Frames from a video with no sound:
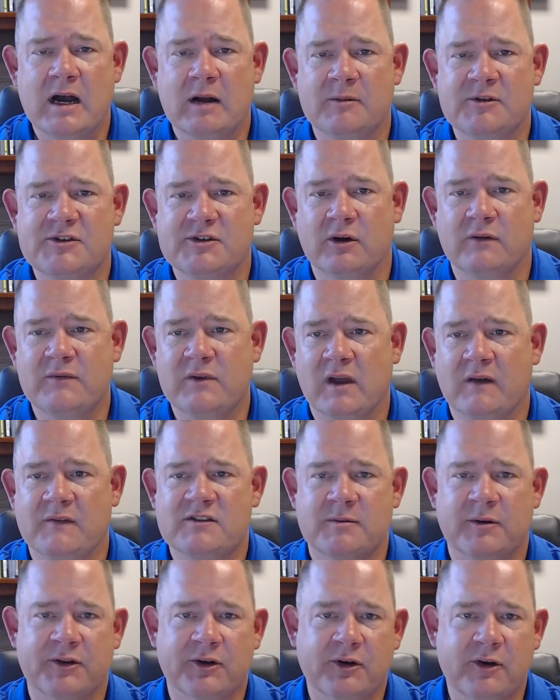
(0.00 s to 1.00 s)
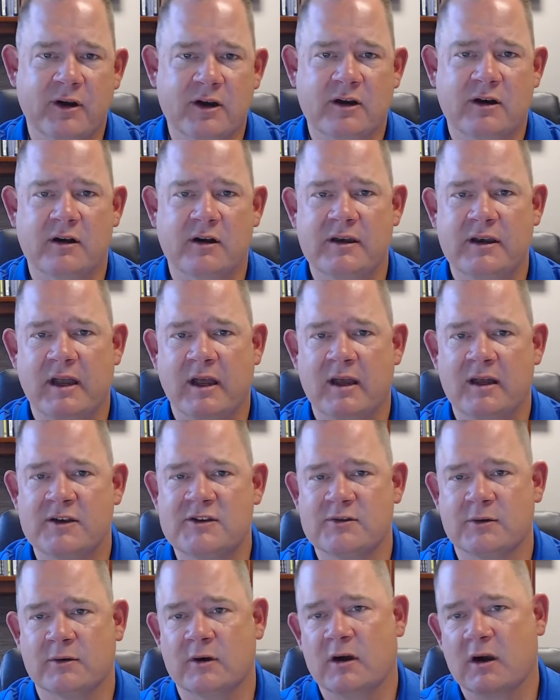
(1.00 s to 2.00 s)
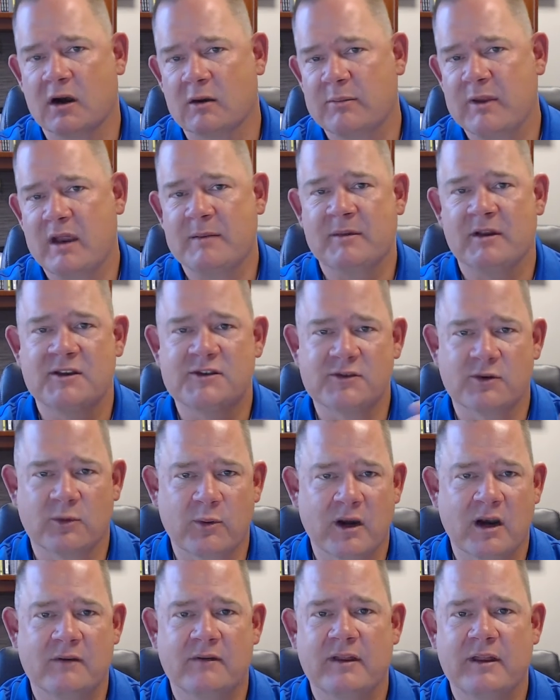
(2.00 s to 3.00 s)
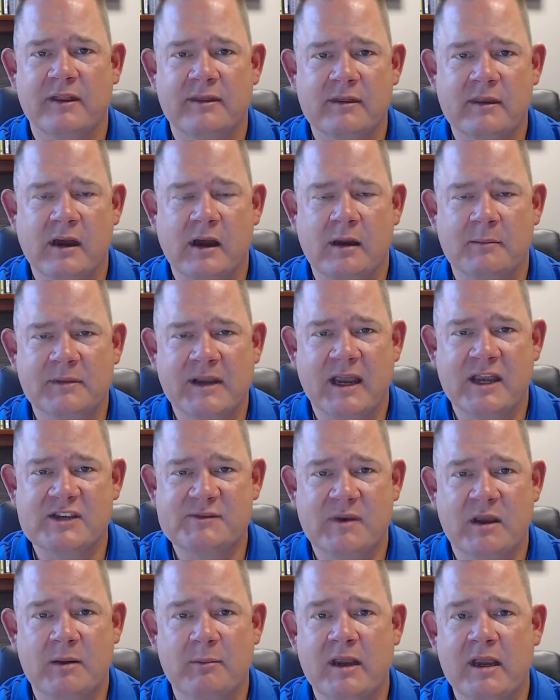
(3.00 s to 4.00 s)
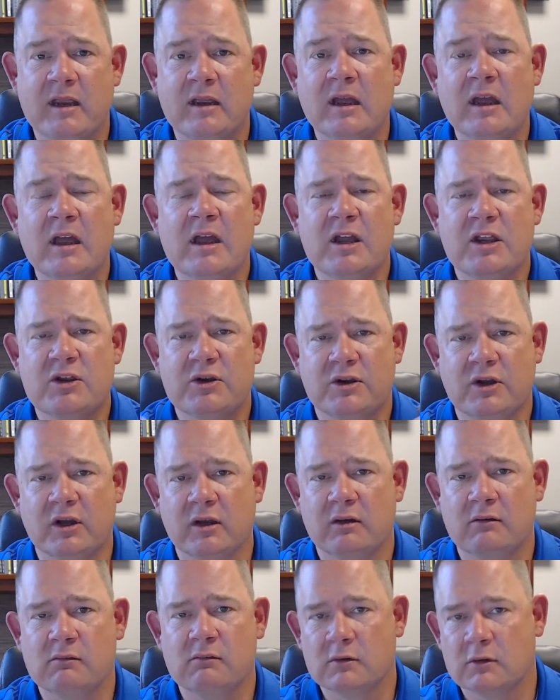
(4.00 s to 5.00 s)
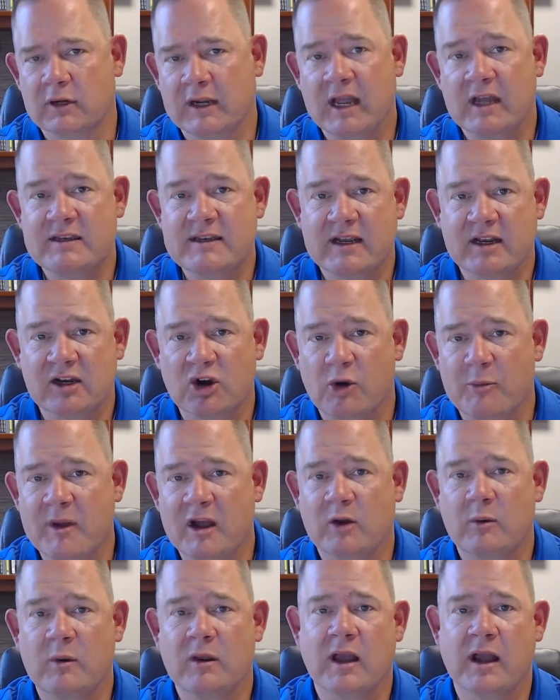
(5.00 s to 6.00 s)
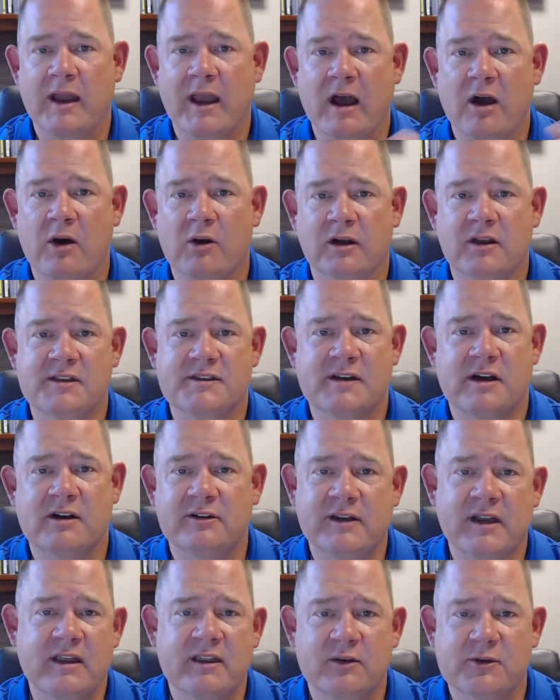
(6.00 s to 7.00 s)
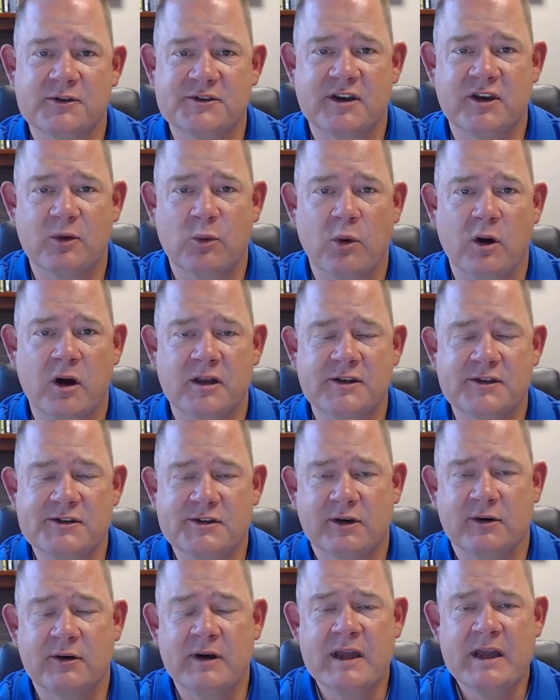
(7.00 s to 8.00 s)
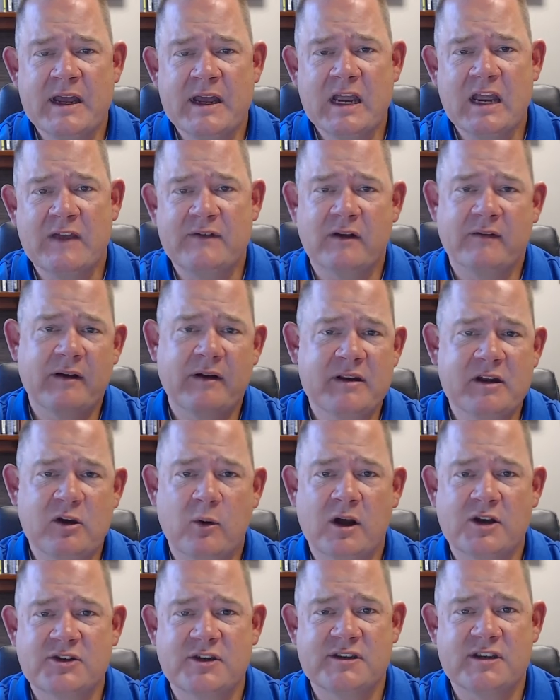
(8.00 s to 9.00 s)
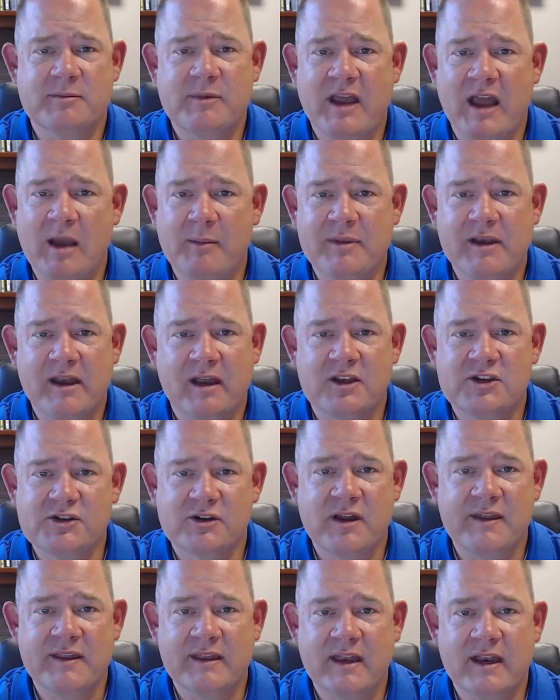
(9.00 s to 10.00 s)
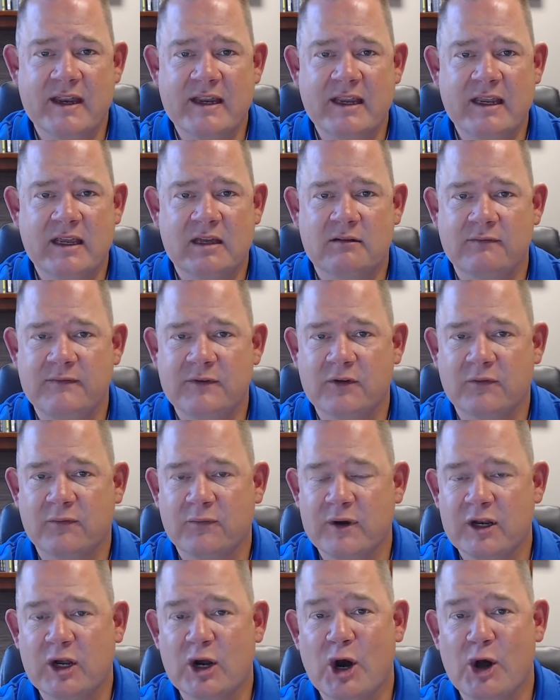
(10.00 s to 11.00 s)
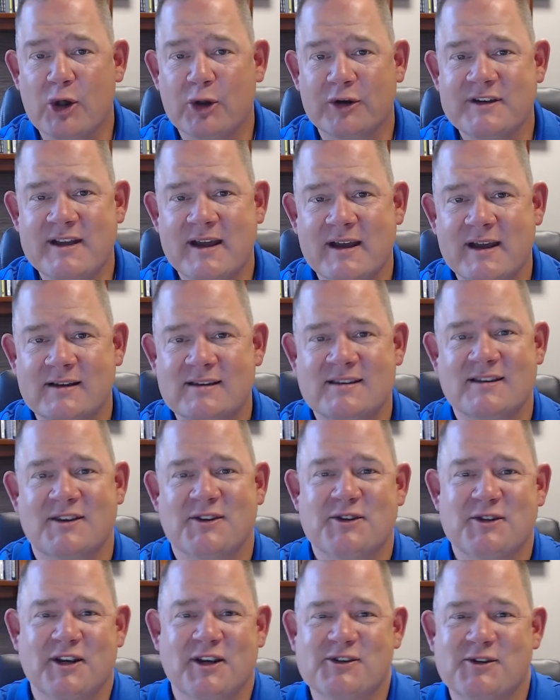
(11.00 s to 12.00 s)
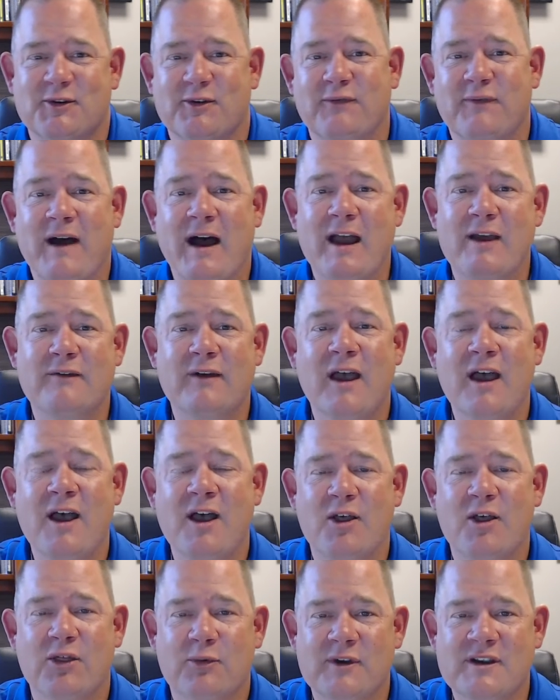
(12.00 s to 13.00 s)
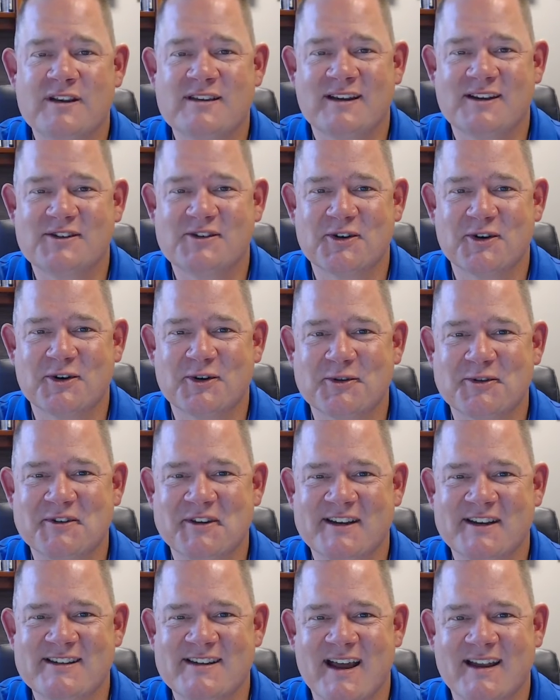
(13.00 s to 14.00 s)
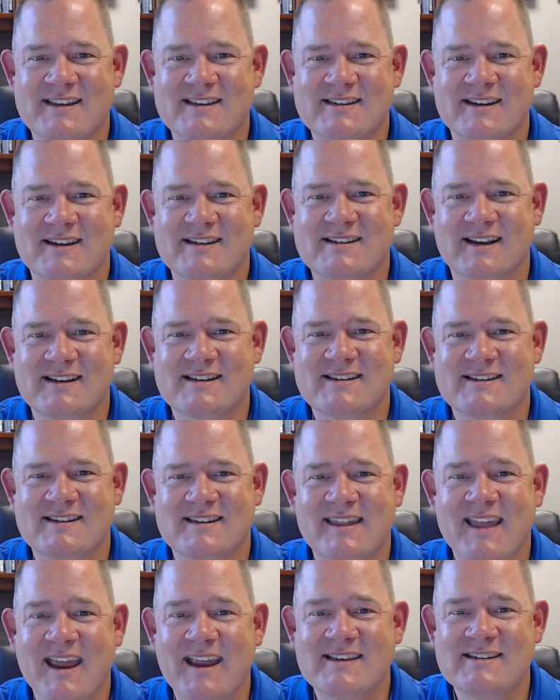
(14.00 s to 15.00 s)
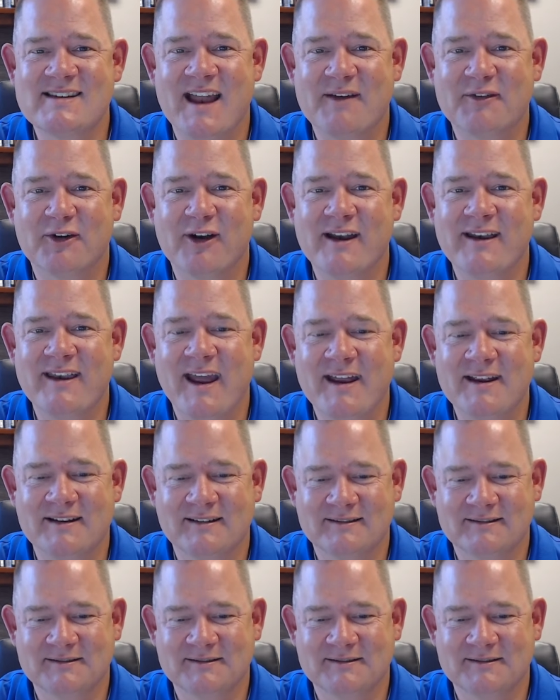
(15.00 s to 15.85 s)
So if you have some other credit card debts or car payments or whatever the case may be, you could look at taking a home equity line out, consolidating those into one. So if you ever have any questions, I'd be happy to answer anything that I can. Feel free to call or text 605-360-6966. Thanks and have a great day.